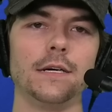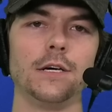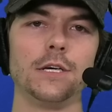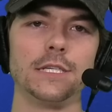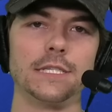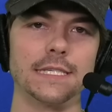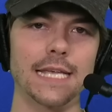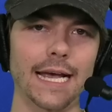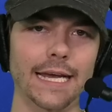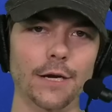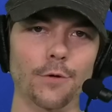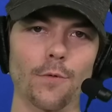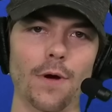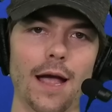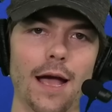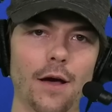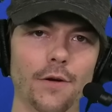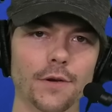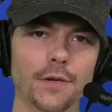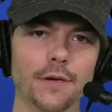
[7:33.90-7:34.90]
Second
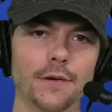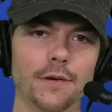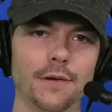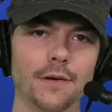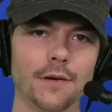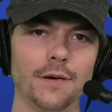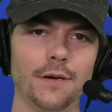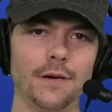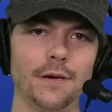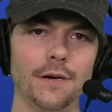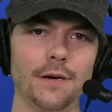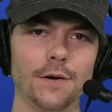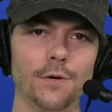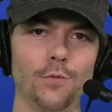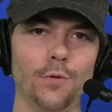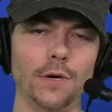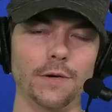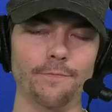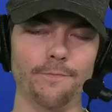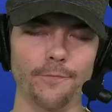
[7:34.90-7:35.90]
round,
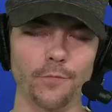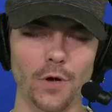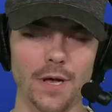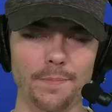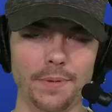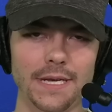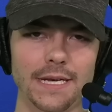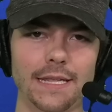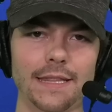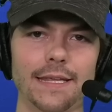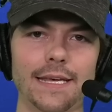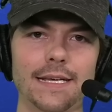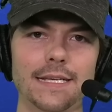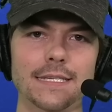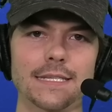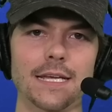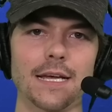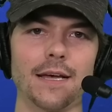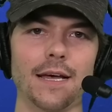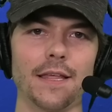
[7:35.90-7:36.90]
we'll flip into
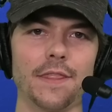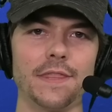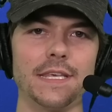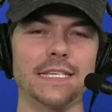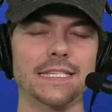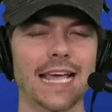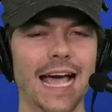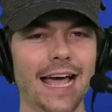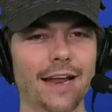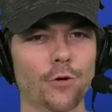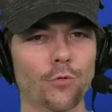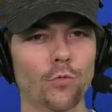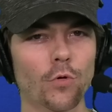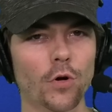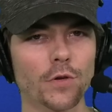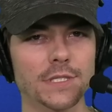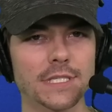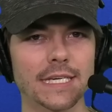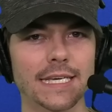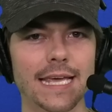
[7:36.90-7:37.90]
this. These kind of
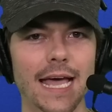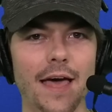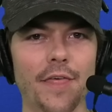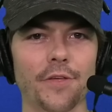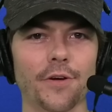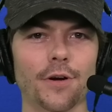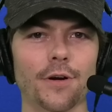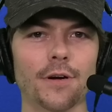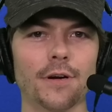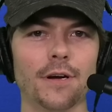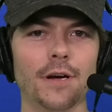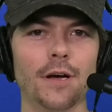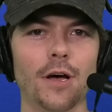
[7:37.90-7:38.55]
roll together.